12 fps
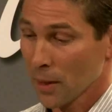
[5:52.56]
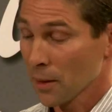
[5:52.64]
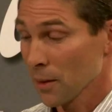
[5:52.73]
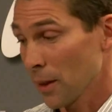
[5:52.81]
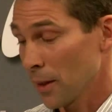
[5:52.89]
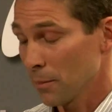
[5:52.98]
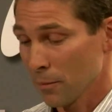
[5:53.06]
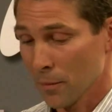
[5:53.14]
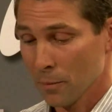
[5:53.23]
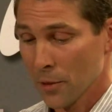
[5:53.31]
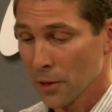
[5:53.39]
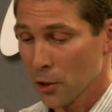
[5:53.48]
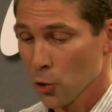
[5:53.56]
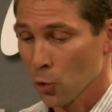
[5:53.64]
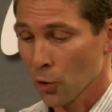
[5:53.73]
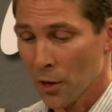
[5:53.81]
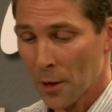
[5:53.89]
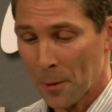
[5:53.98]
I'm pretty
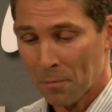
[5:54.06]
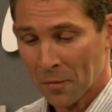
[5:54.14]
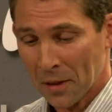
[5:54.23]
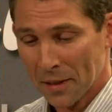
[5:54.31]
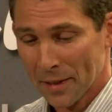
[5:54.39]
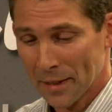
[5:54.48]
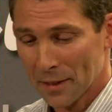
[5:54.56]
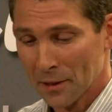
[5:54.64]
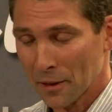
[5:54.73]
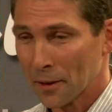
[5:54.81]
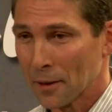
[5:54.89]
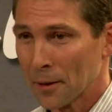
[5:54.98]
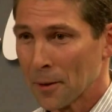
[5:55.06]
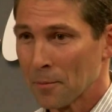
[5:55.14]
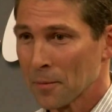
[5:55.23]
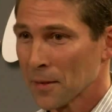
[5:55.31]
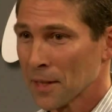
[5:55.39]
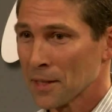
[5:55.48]
sure that
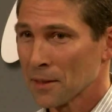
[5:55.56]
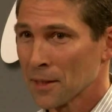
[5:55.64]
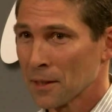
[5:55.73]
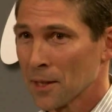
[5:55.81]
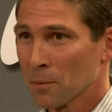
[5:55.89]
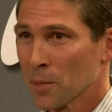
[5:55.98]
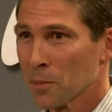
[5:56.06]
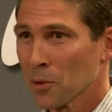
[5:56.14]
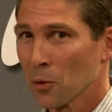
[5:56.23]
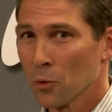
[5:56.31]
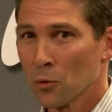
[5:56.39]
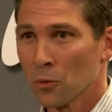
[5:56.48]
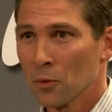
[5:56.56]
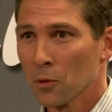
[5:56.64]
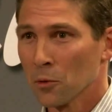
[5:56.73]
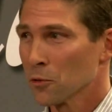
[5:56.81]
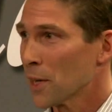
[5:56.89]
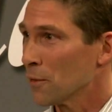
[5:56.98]
that people
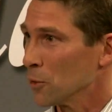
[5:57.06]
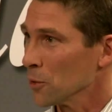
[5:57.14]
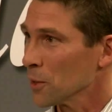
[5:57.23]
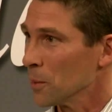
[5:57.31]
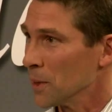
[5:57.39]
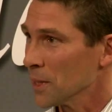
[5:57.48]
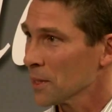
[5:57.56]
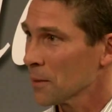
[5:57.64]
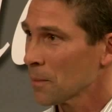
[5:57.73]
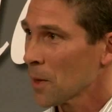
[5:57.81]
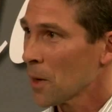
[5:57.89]
who traveled a bit